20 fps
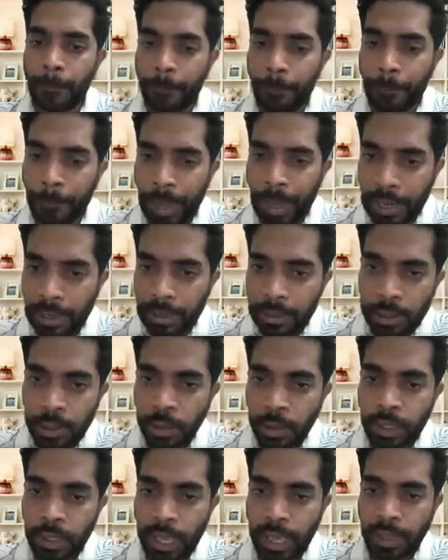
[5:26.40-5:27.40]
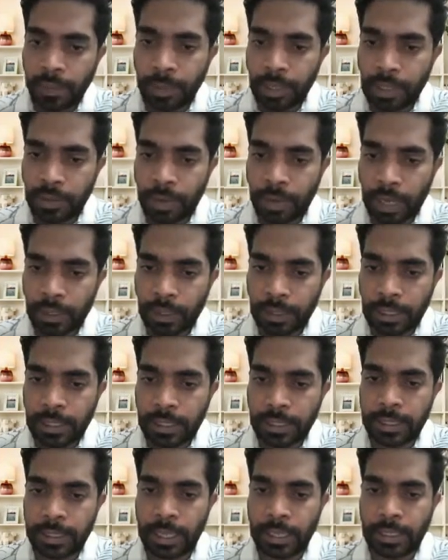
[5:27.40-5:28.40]
Parallel to the egg-based
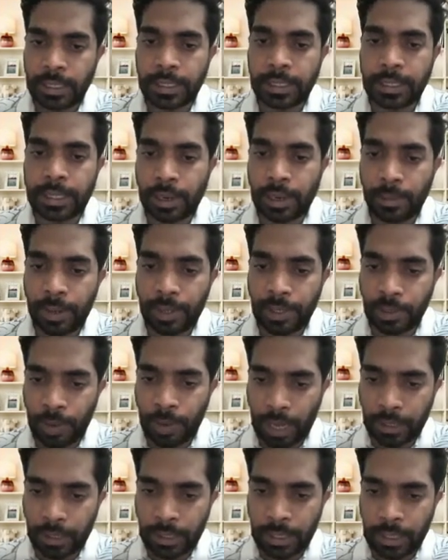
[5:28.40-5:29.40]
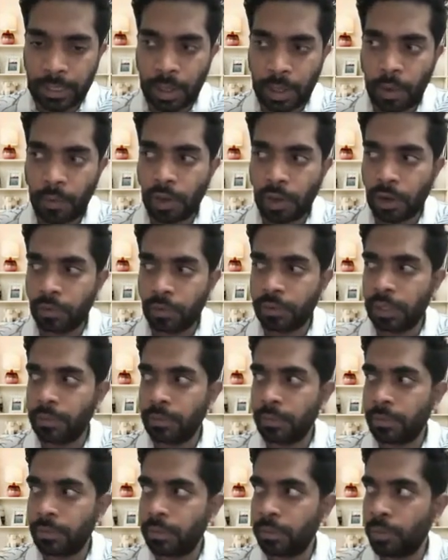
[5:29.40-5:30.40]
vaccines, there is cell-based vaccines. One of
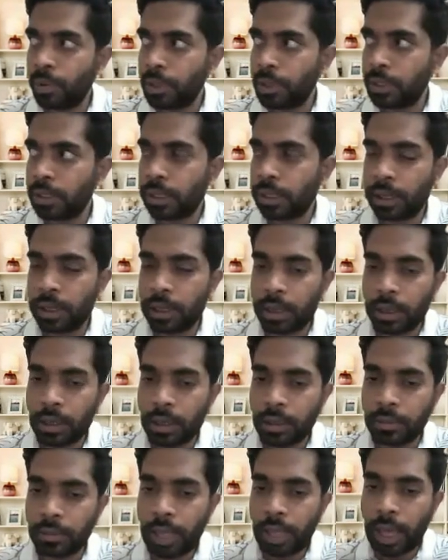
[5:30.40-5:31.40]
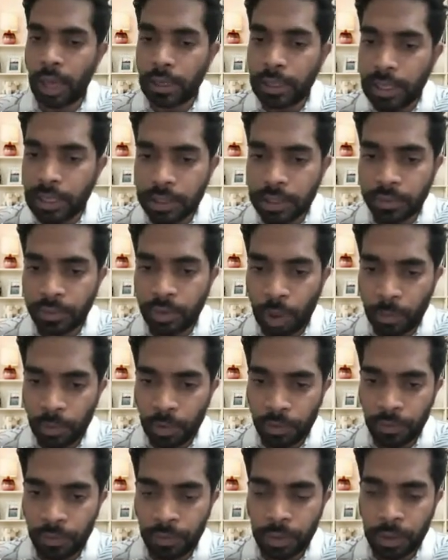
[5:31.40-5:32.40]
the most earliest form
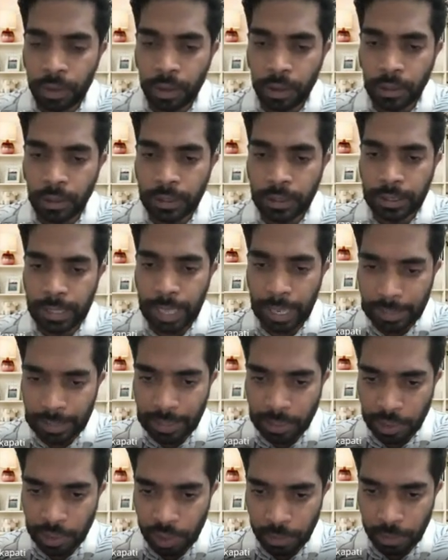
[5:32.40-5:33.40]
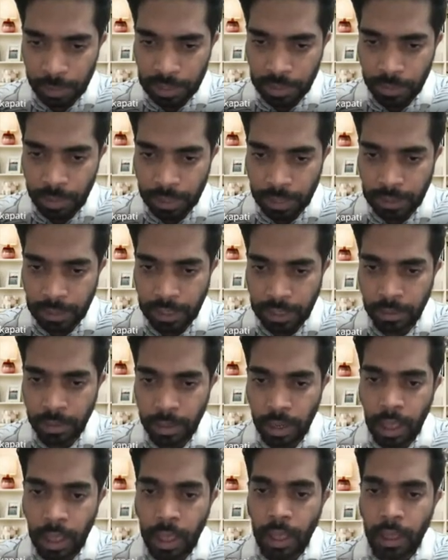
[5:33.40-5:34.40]
of cell culture-based
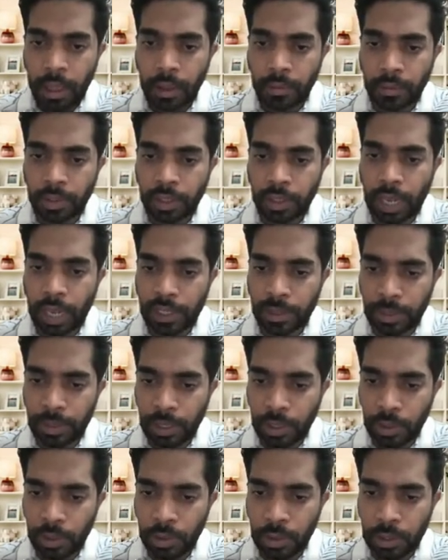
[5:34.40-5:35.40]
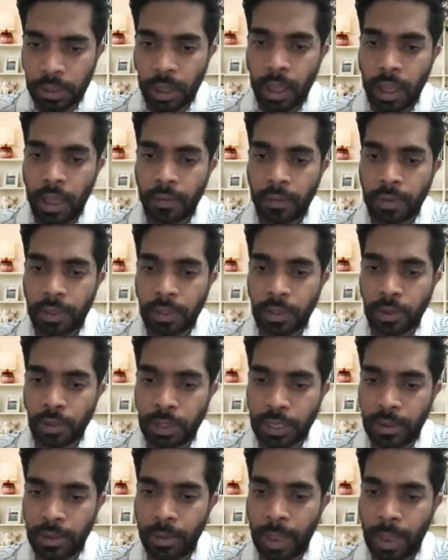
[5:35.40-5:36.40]
vaccine which has been used was
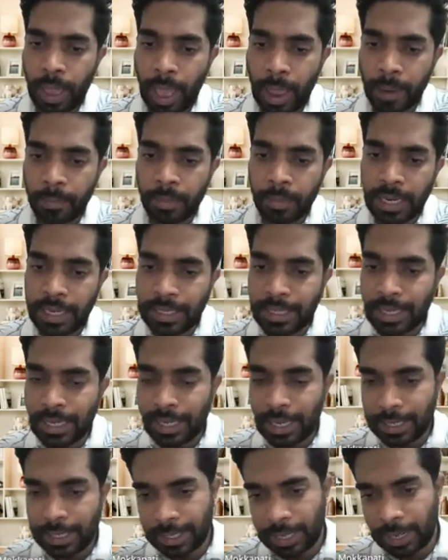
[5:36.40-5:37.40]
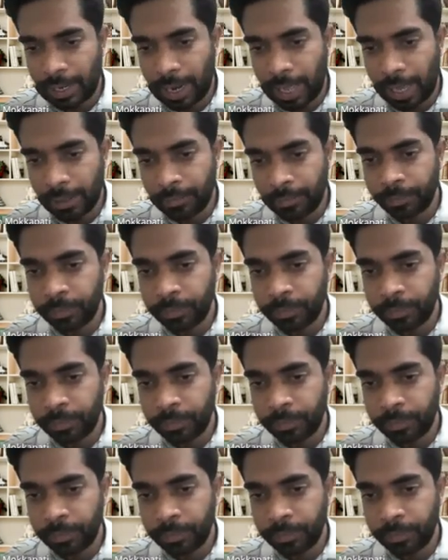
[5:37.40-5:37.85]
using MDCK cell line.